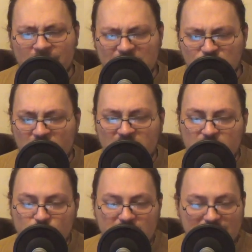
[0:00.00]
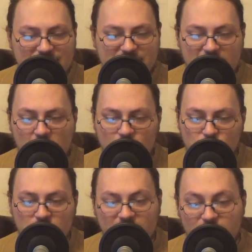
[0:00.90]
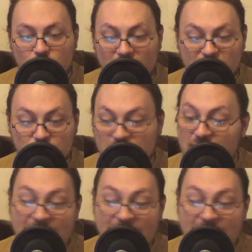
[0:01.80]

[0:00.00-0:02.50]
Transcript: That's why the realistic option, if you want to see